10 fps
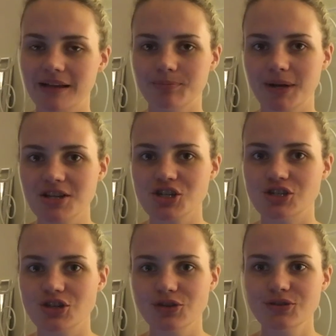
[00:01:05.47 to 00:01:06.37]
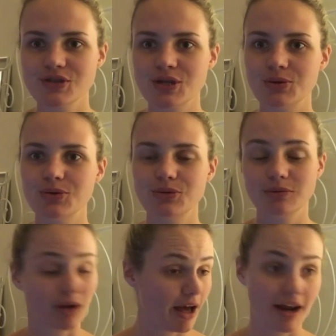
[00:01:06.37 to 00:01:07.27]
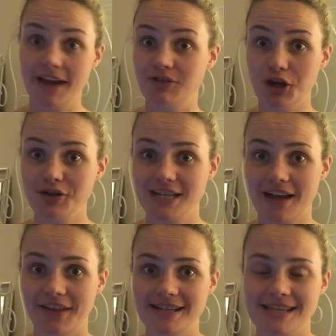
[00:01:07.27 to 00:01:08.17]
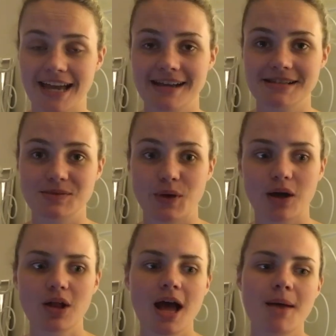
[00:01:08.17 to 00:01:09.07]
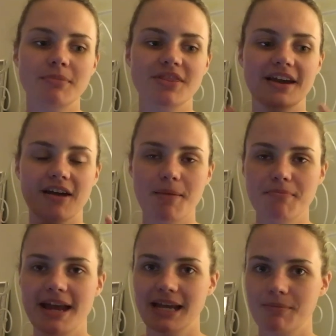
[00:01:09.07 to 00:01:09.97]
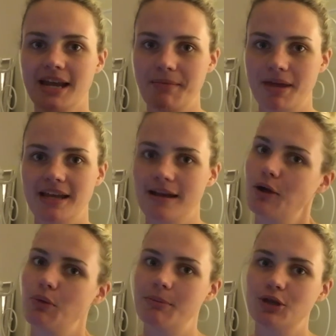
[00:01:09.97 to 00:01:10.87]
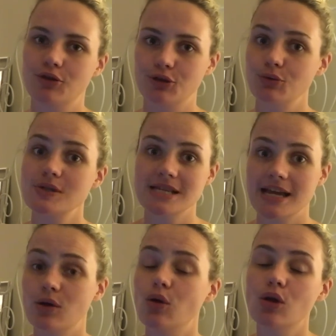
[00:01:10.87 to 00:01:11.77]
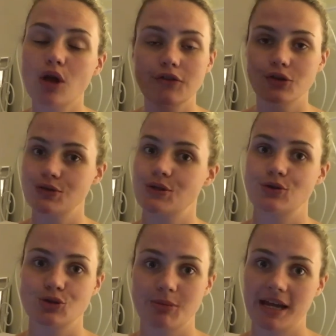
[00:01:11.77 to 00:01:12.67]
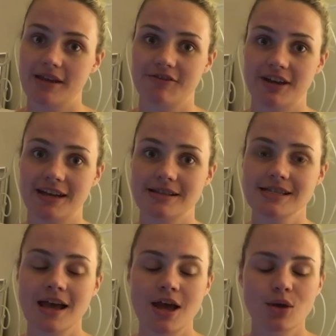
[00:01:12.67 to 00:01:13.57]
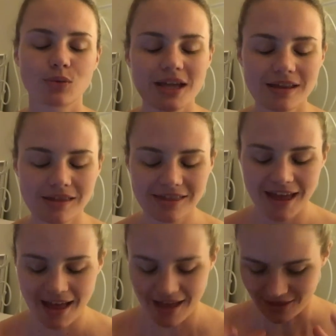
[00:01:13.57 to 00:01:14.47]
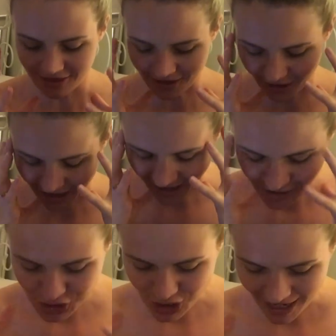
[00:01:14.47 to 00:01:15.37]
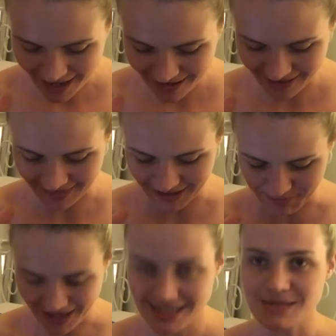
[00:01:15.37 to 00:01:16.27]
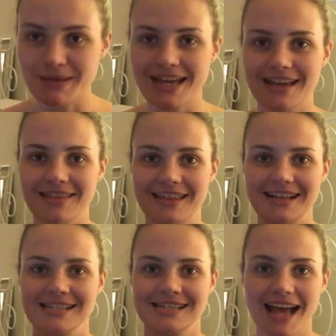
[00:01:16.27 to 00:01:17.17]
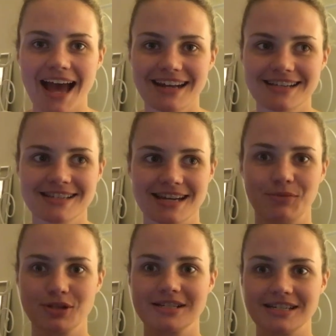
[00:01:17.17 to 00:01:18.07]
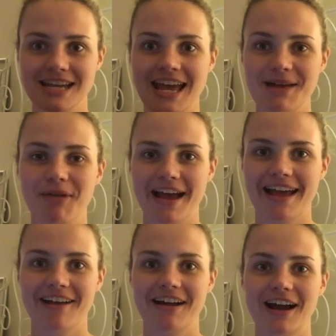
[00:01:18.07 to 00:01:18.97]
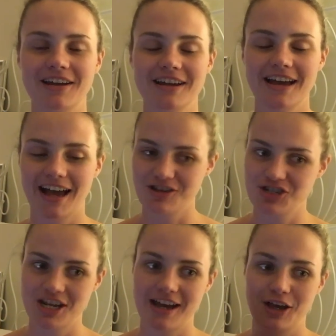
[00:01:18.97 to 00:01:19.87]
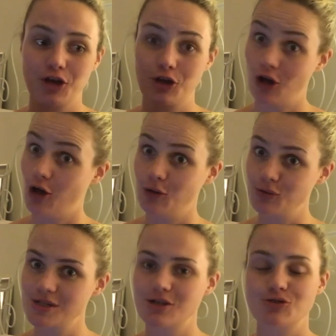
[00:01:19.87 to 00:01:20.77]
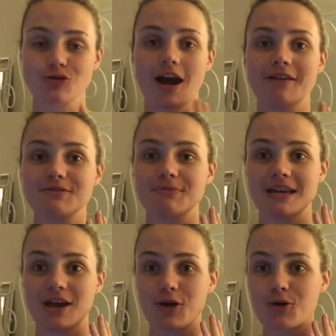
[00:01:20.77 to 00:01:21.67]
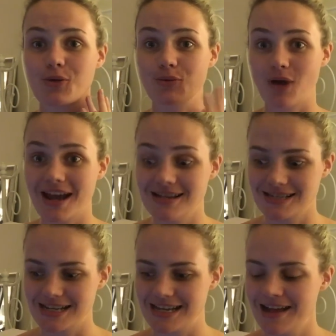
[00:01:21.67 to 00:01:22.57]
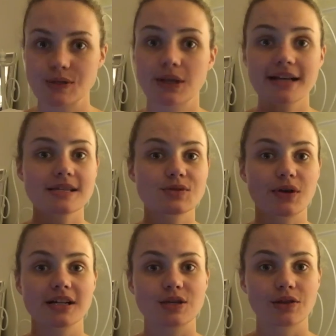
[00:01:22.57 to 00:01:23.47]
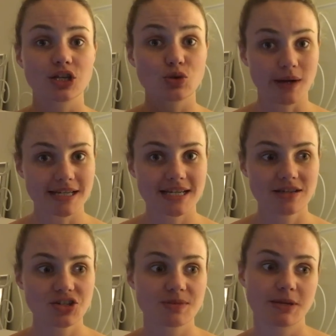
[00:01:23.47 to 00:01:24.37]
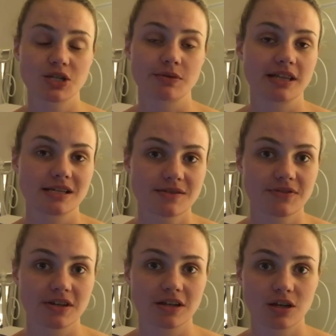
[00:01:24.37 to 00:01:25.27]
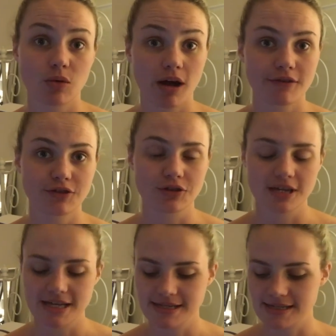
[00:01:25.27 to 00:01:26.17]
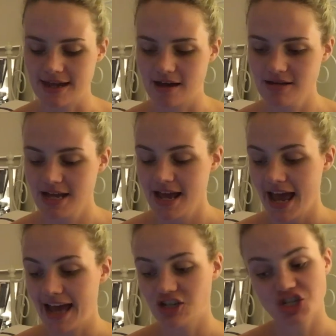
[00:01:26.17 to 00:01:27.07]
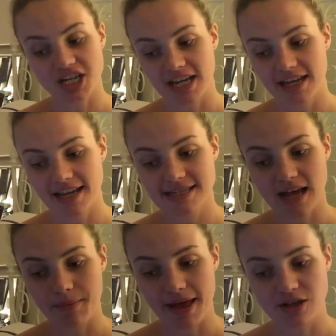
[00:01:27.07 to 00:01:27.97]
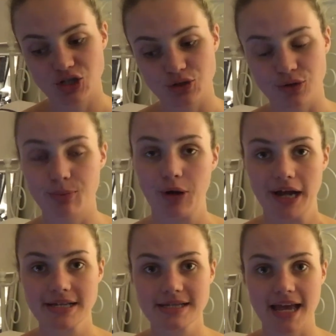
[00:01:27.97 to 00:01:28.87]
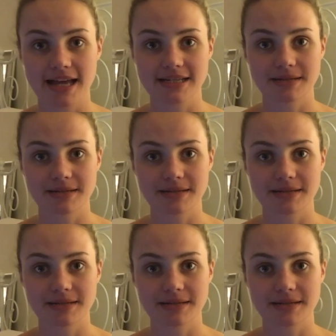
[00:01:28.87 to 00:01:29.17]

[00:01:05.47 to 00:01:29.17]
a bunch of dudes who, and I have no doubt that's the case as well, but there are many young women who you'll see all over her social media feeds with the hashtag that makes me the saddest and wants to tear my hair out, hashtag goals, drives me crazy. So Alexis Ren is only 20. She's been doing this for quite a few years now. And she has come out to the press and